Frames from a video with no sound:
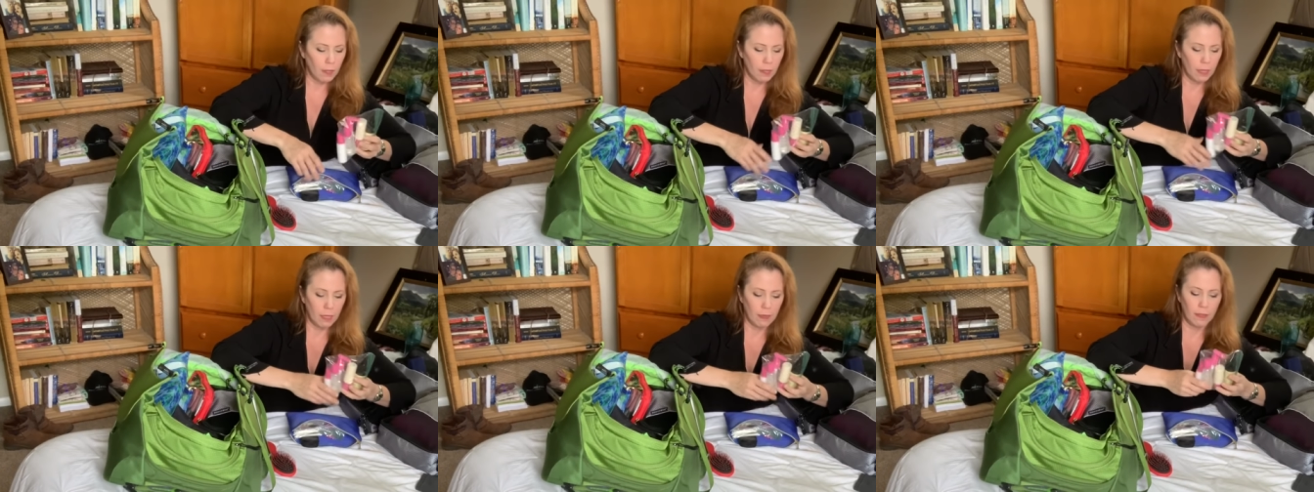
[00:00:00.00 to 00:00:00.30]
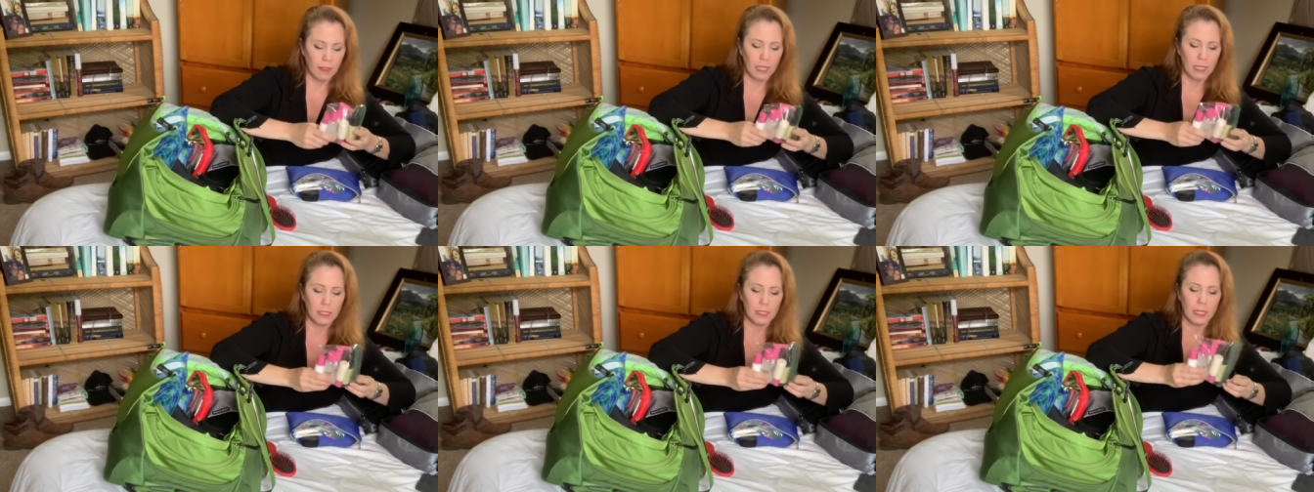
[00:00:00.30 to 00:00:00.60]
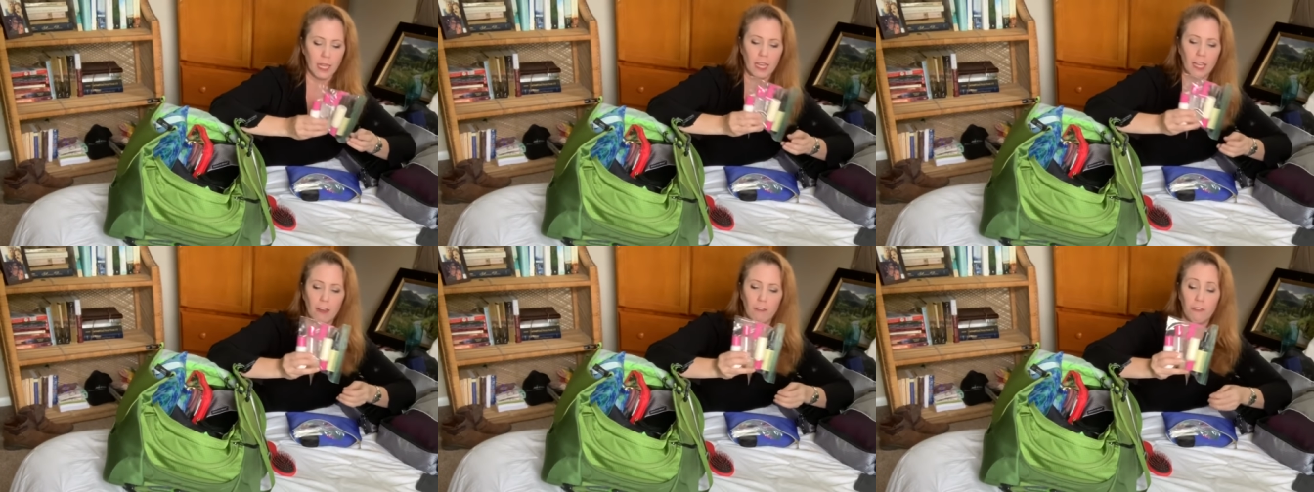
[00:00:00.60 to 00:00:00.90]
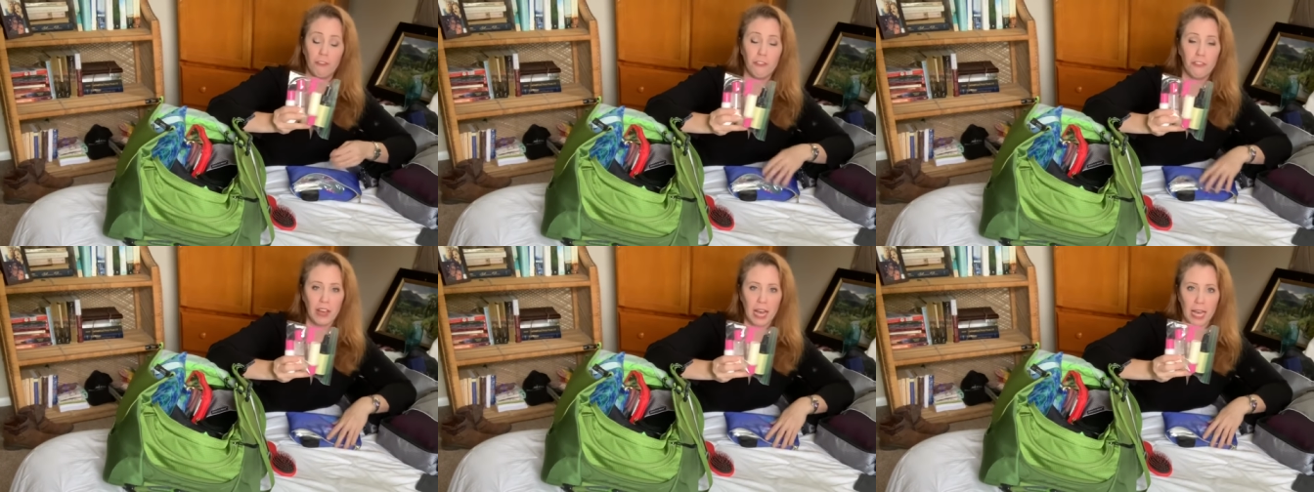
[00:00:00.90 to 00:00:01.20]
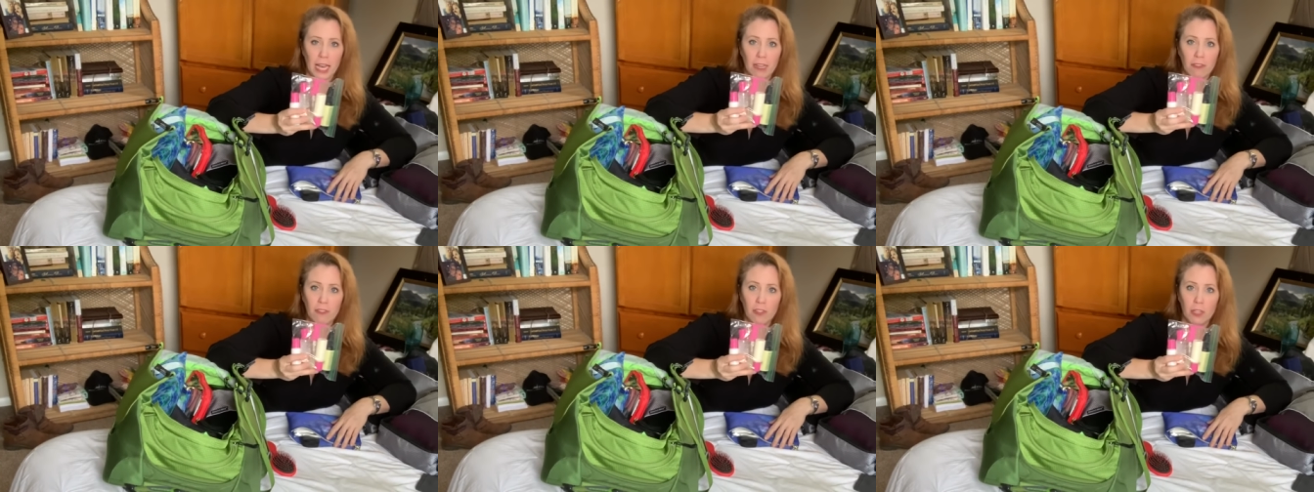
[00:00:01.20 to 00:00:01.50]
Like these, I have
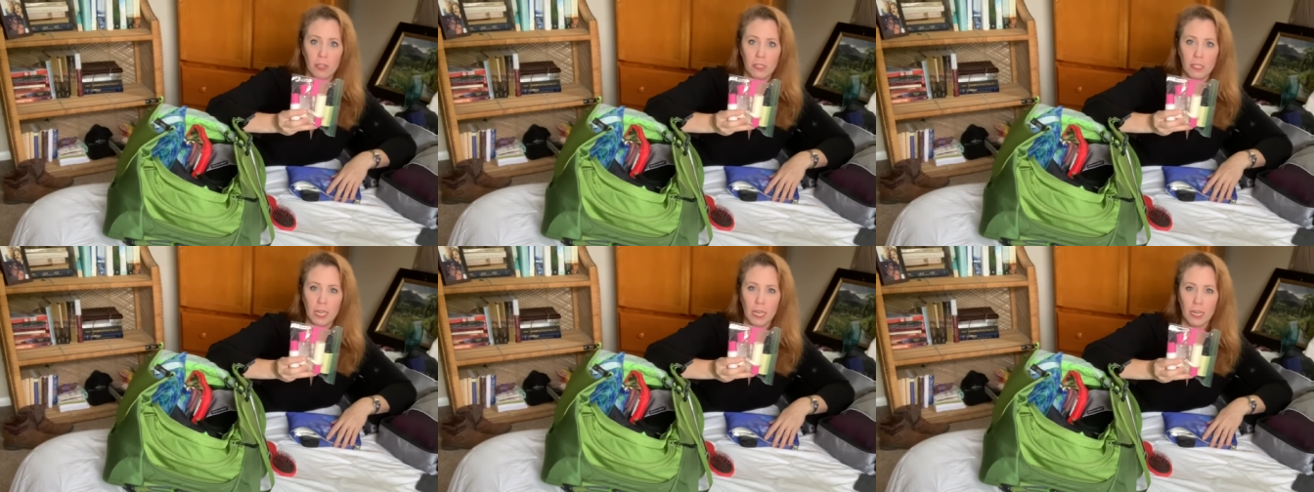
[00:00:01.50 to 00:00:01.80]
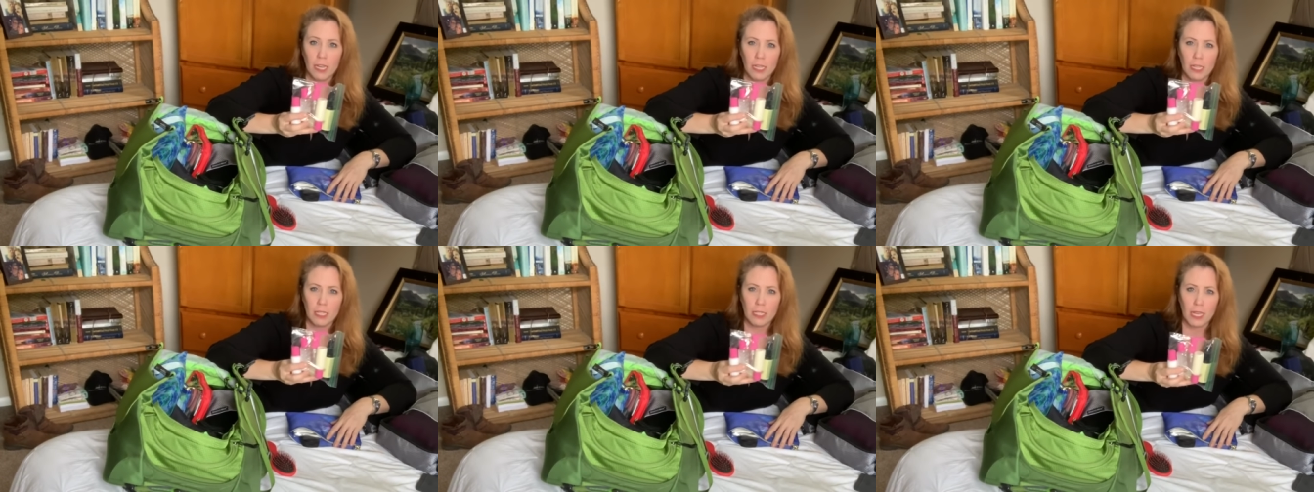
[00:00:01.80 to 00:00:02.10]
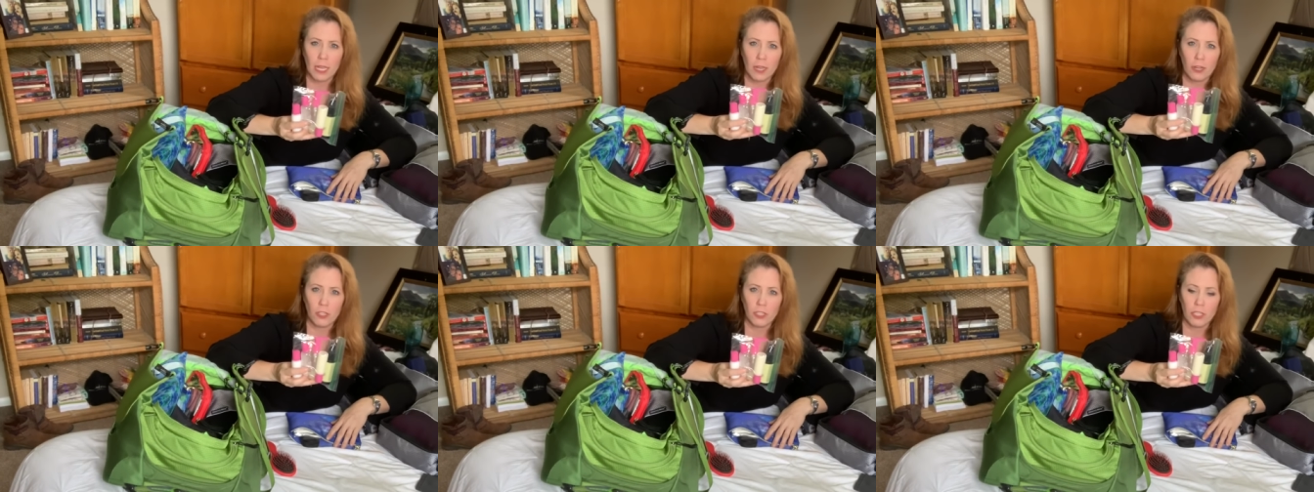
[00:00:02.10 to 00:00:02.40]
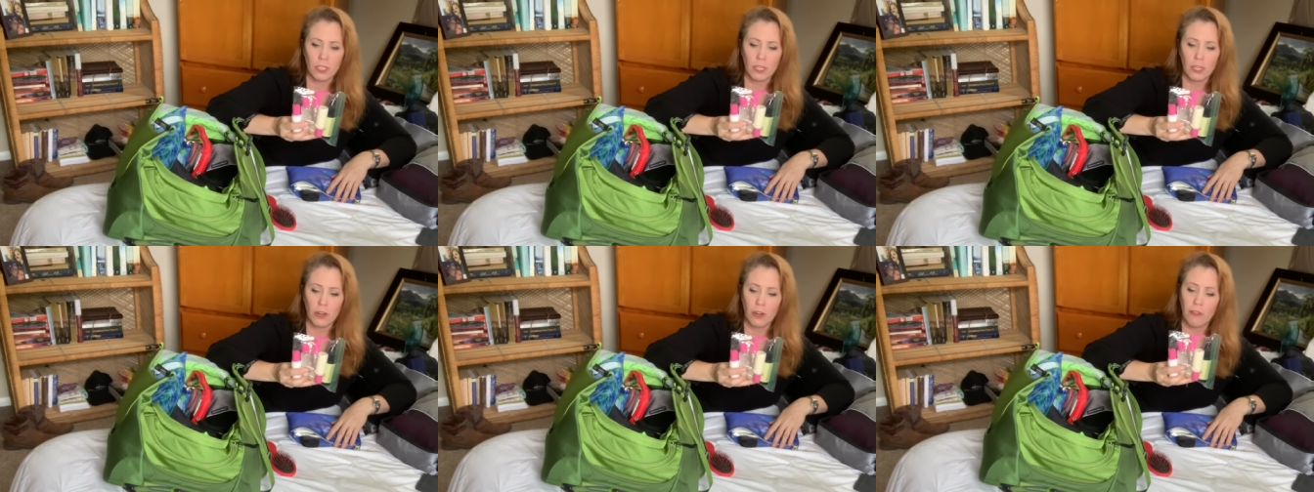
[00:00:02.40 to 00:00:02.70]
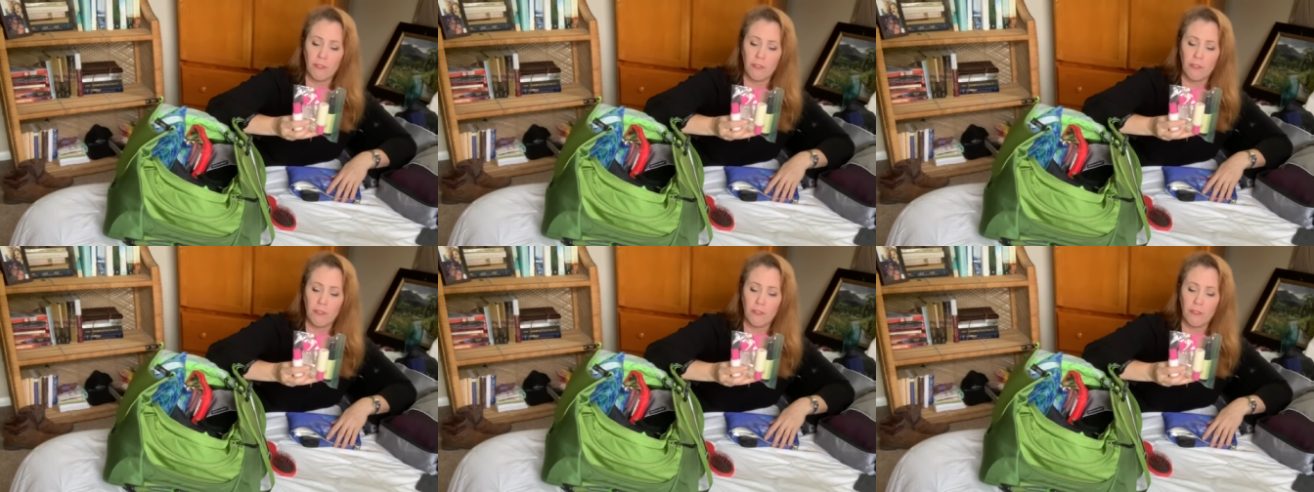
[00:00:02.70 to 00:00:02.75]
five little tiny containers in here.